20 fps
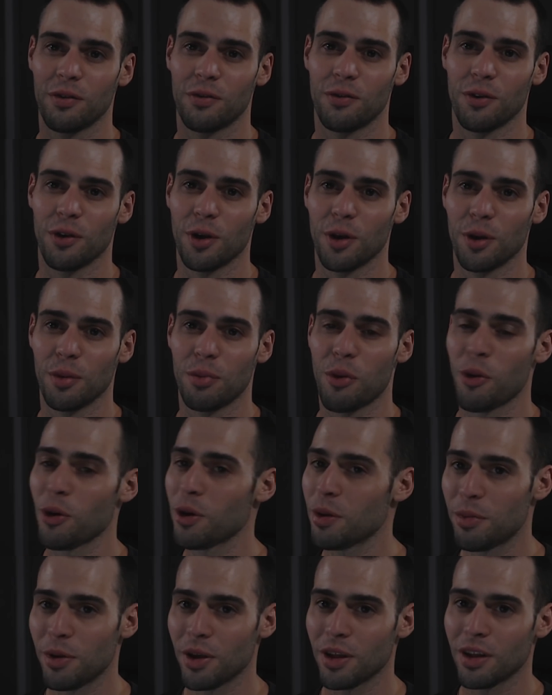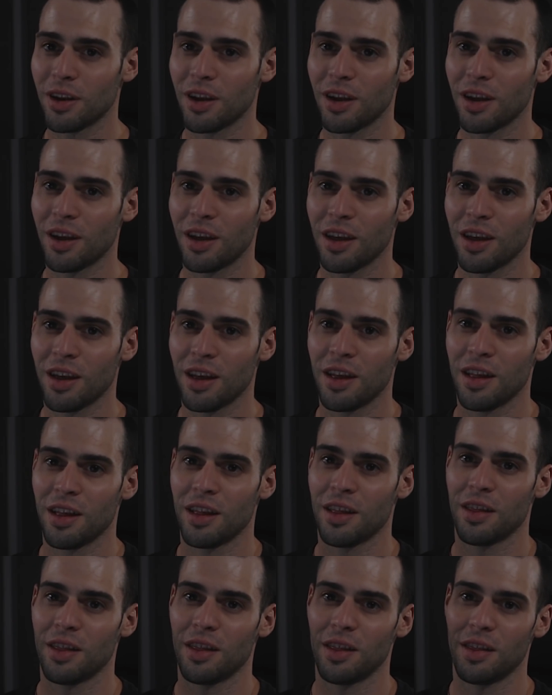for portability,
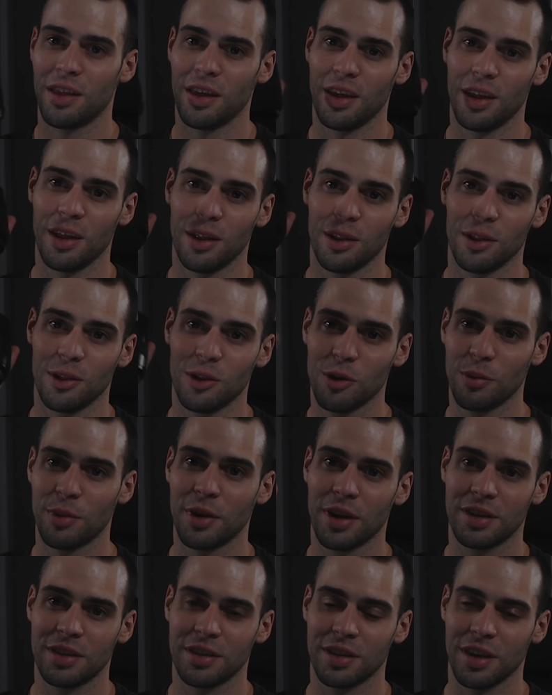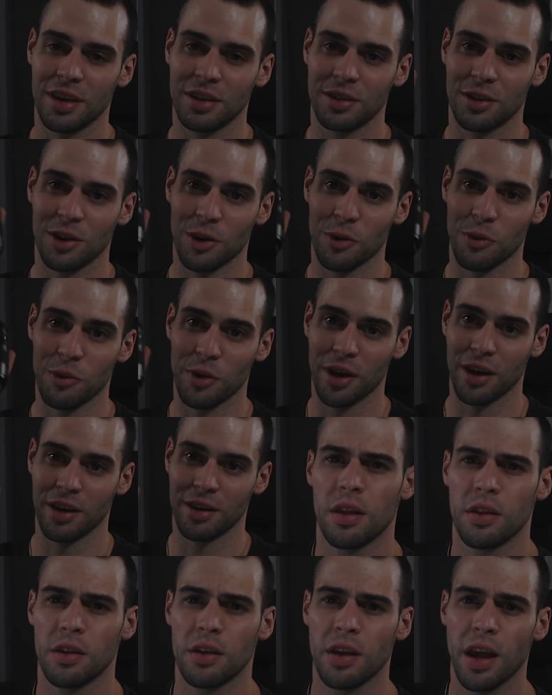the Lumix is going to
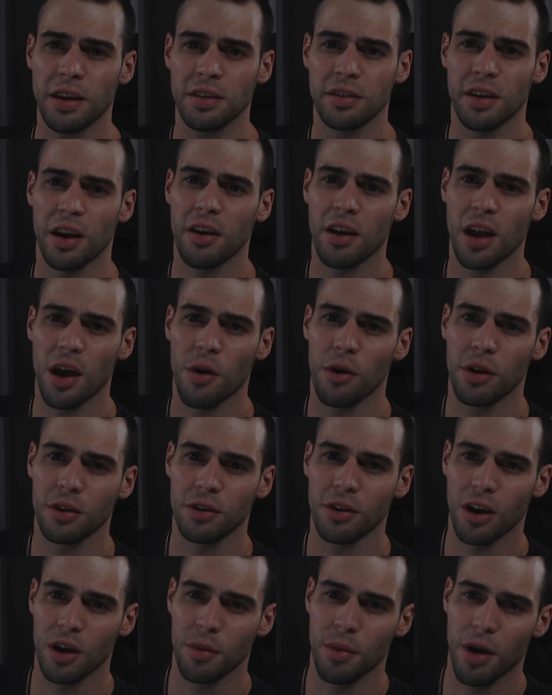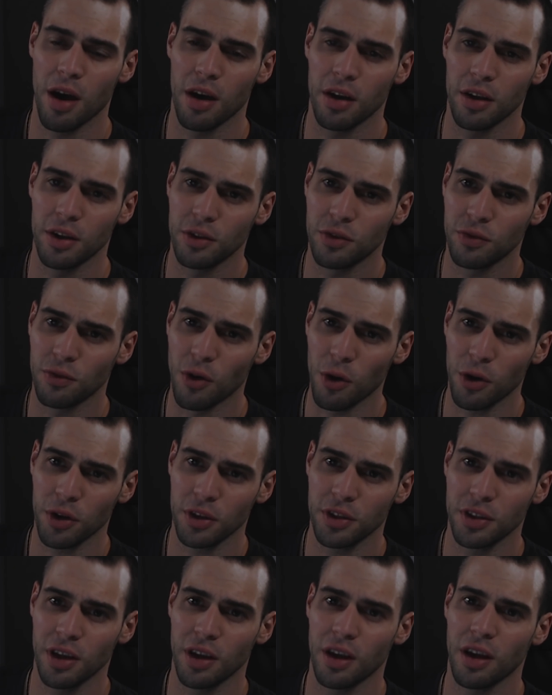win. The next area I want to talk about is
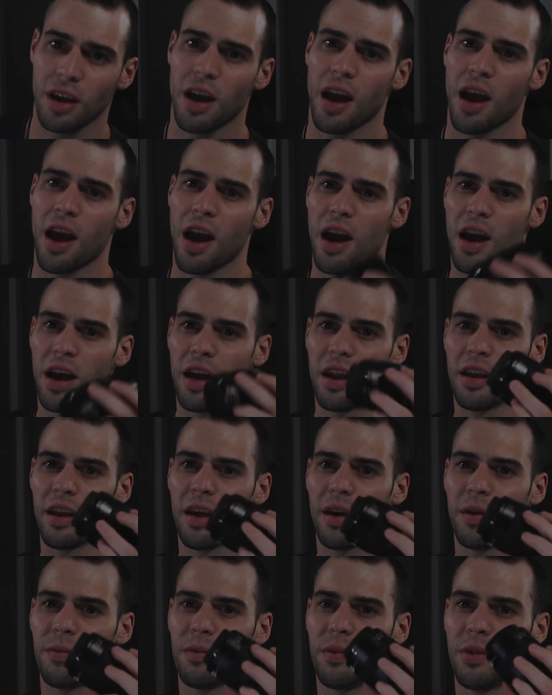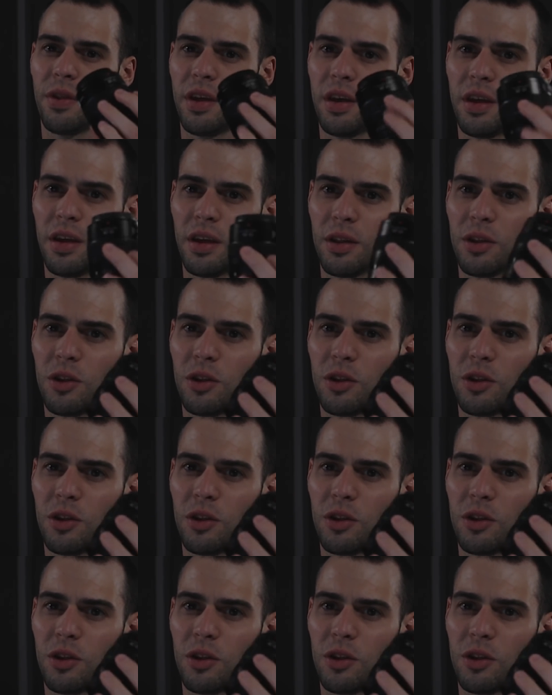focusing, and the